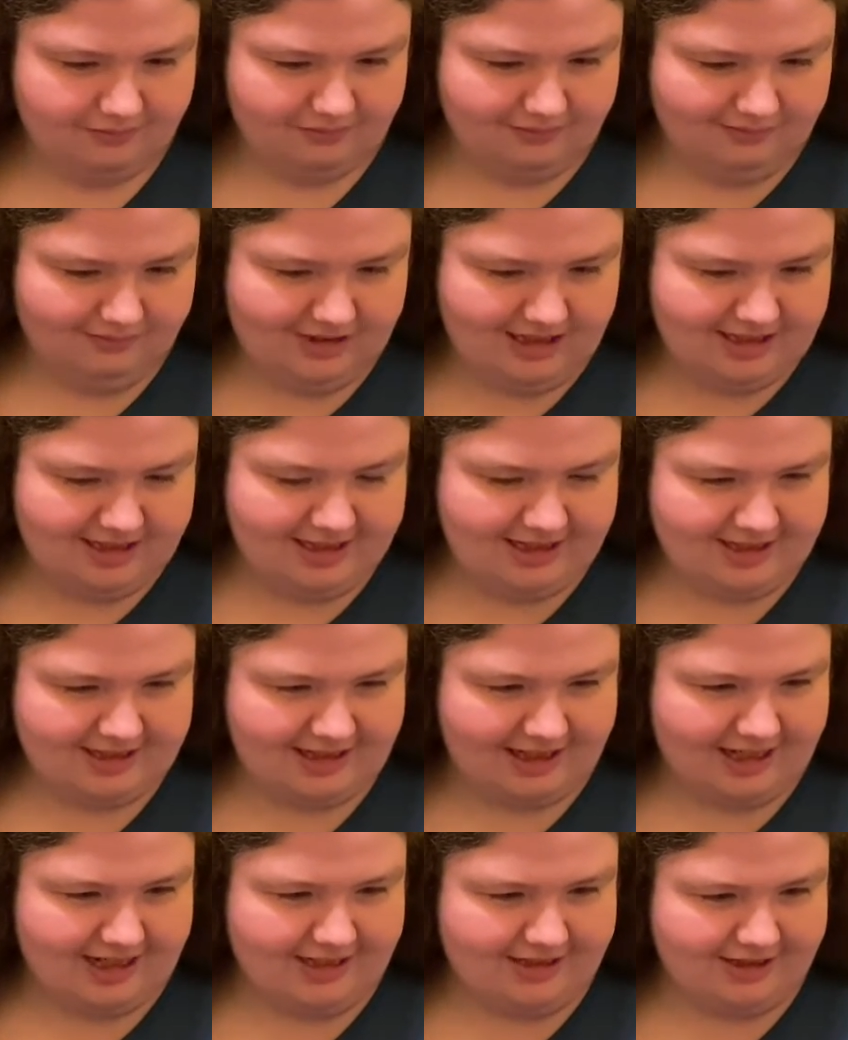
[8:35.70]
And she
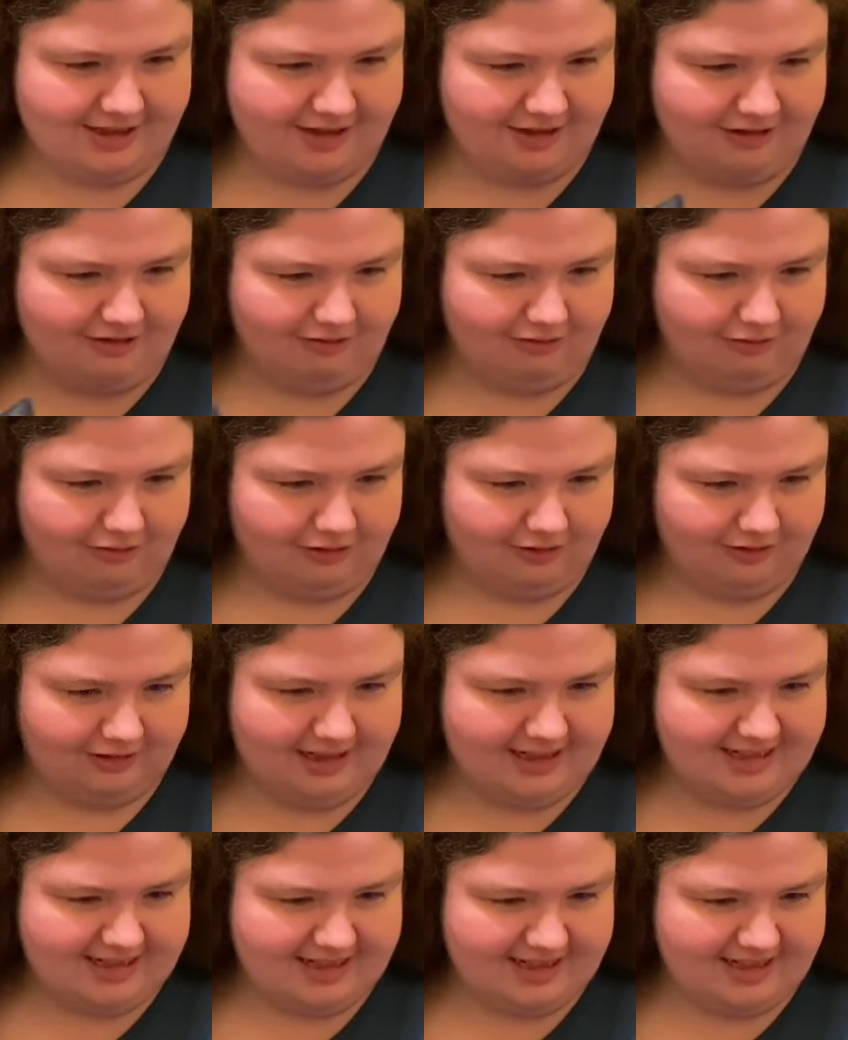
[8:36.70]
decided to
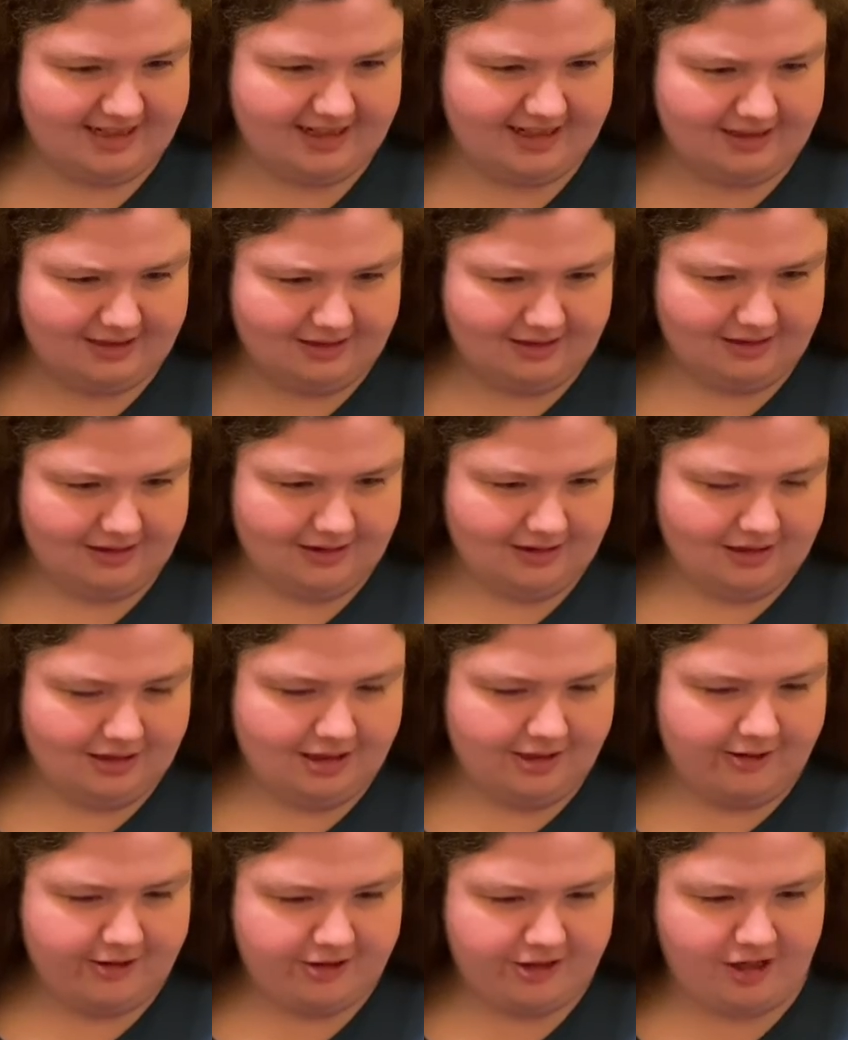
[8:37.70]
cleanse it,
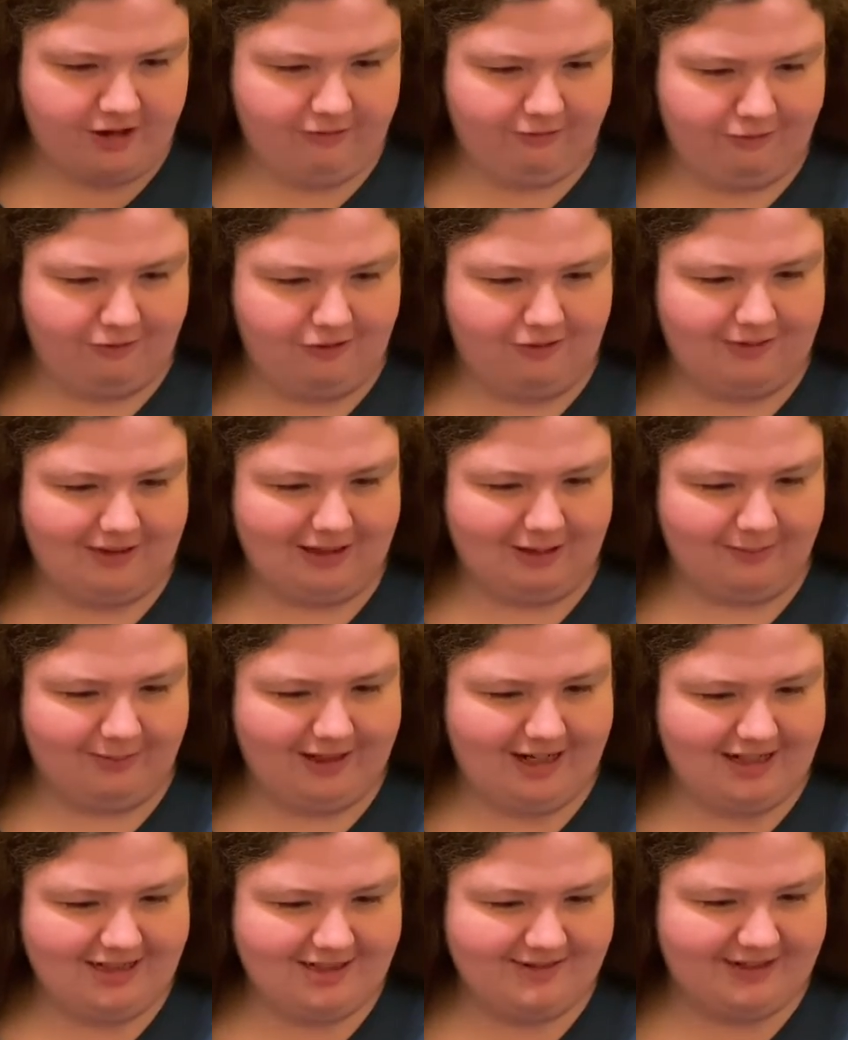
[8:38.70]
shuffle, and hand it
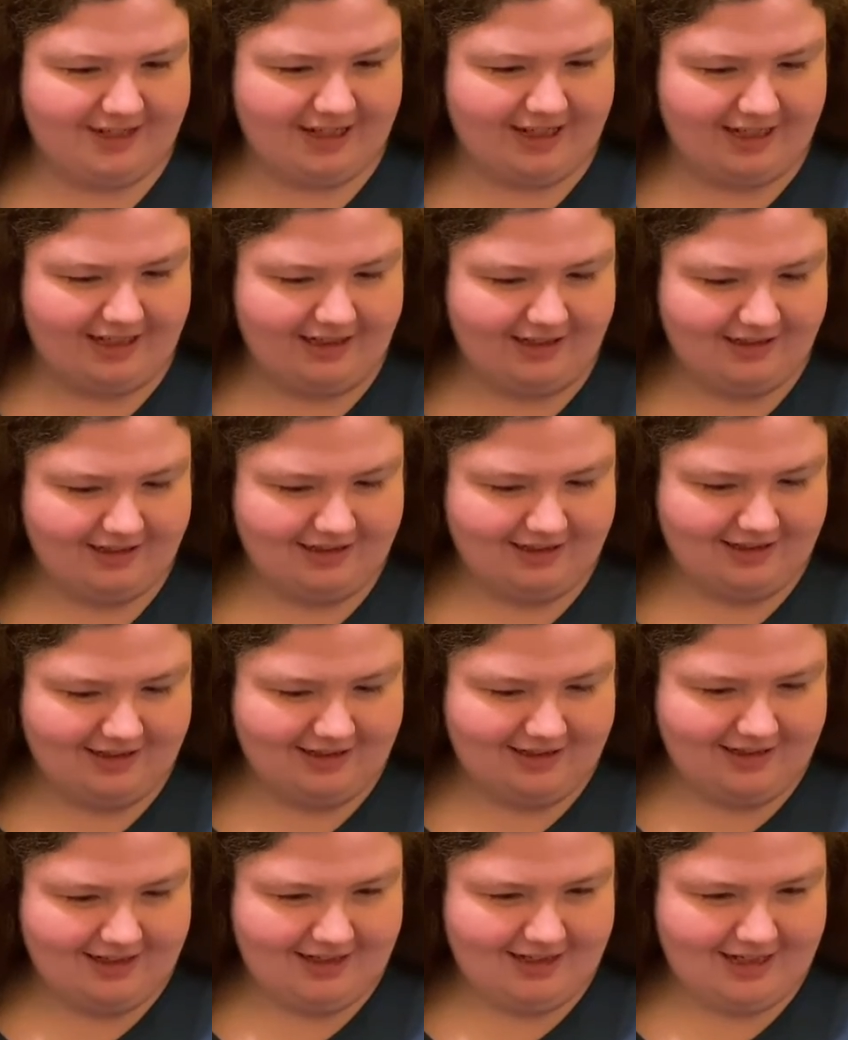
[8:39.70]
back to me.
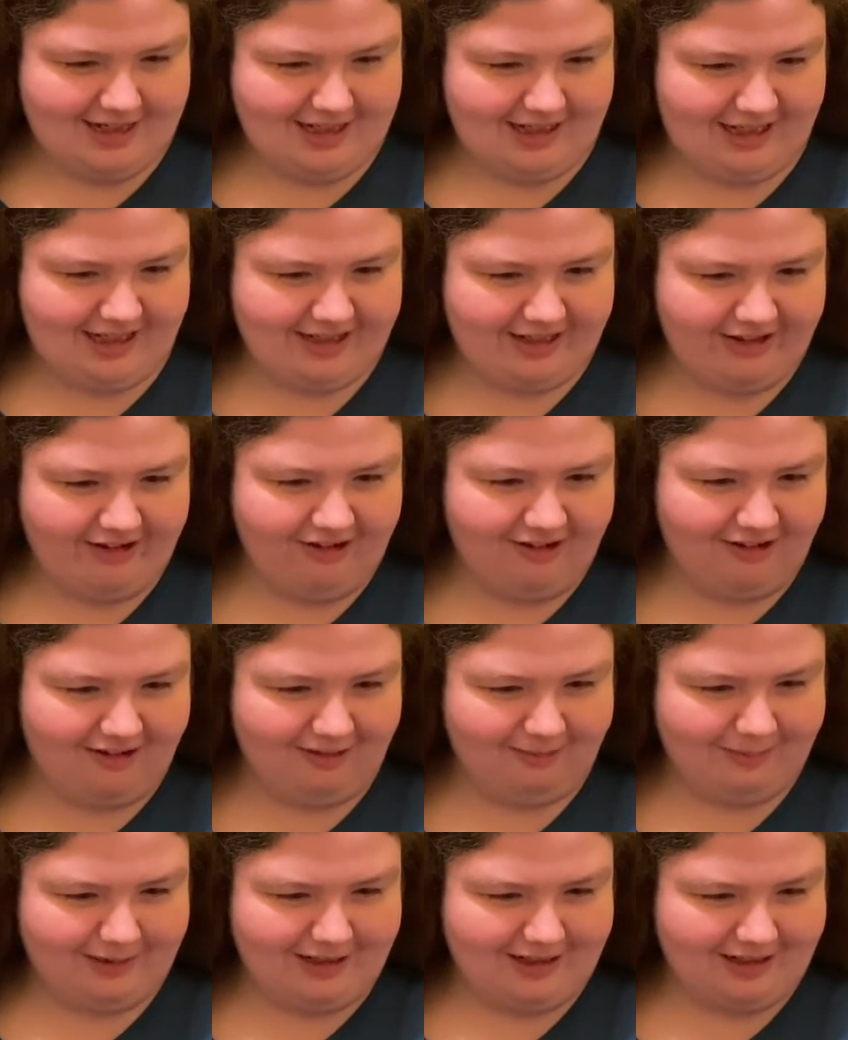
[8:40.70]
And I yelled
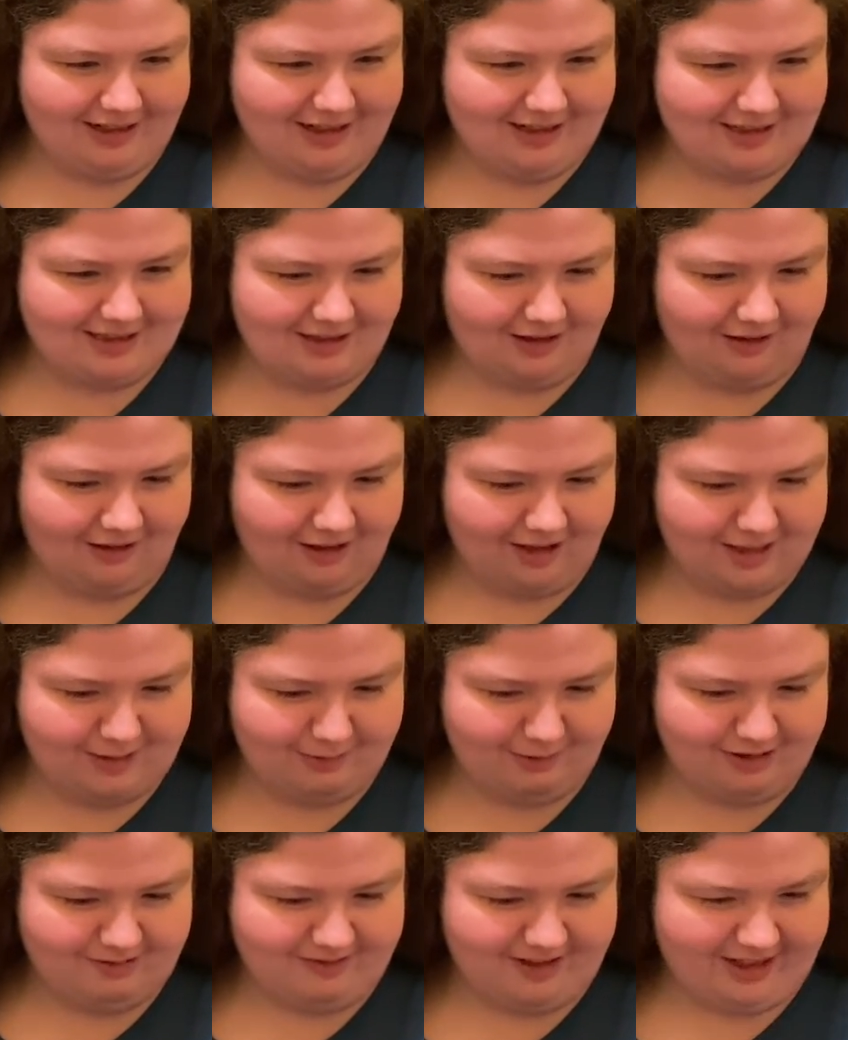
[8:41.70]
because the cards
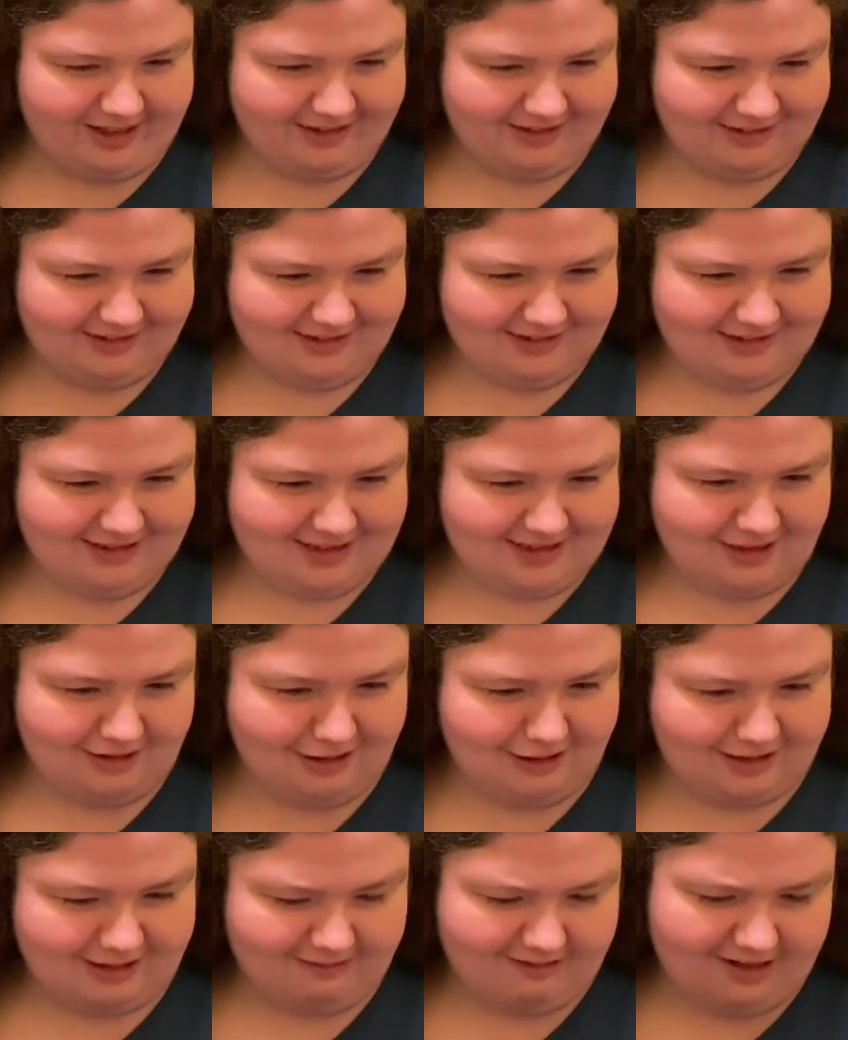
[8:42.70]
burned me. That's how hot
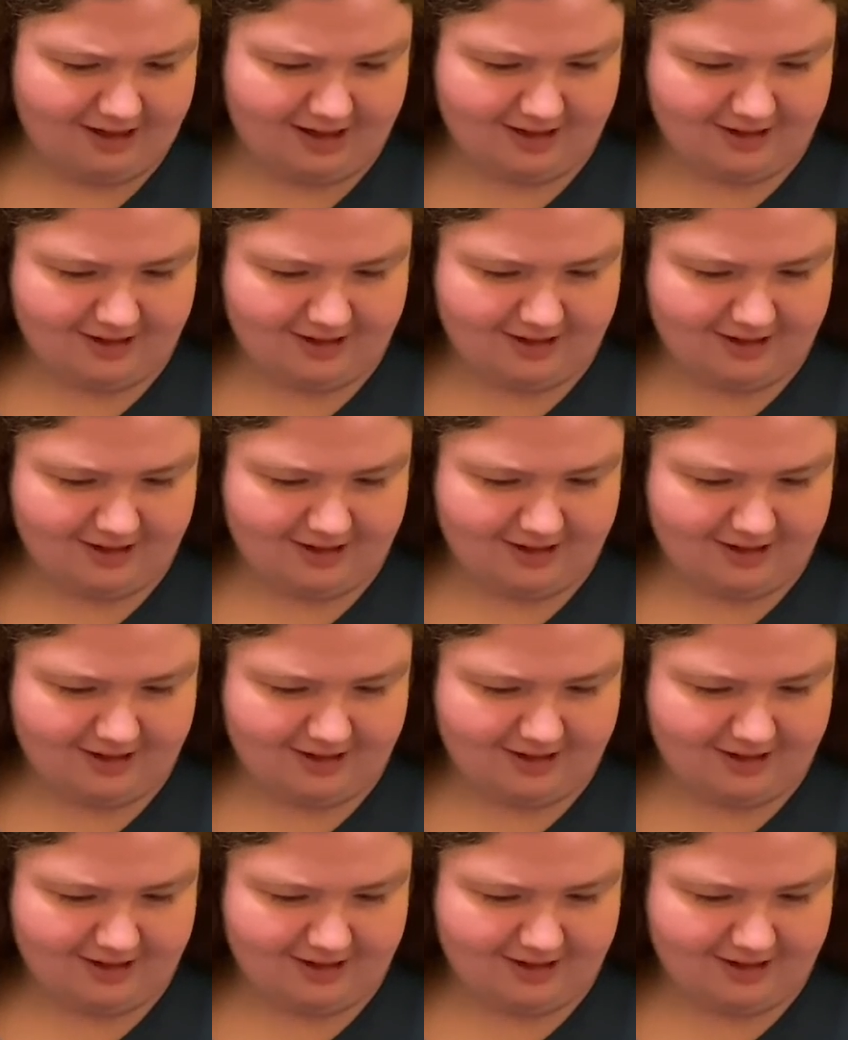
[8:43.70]
they were.